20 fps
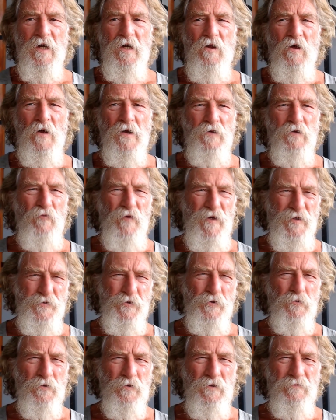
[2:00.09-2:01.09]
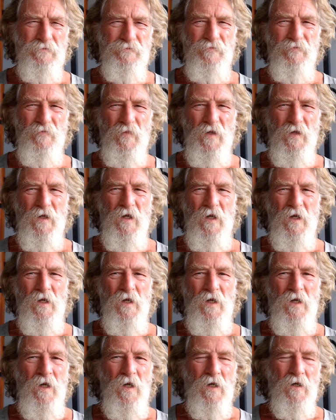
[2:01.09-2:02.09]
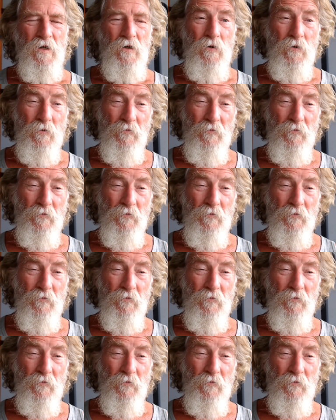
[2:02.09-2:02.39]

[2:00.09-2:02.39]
like a ritual. Kung